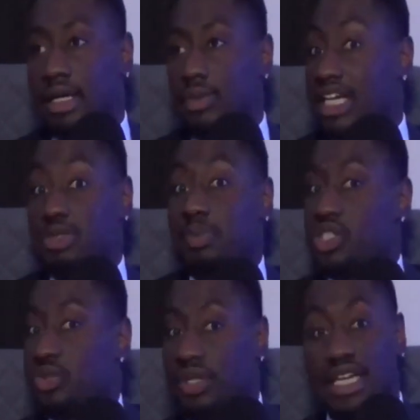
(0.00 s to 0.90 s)

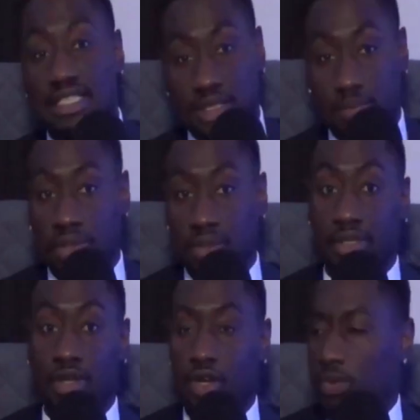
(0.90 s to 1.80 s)
special guests in the building.
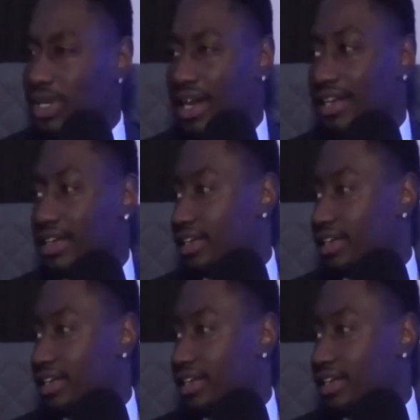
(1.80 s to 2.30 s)
We got a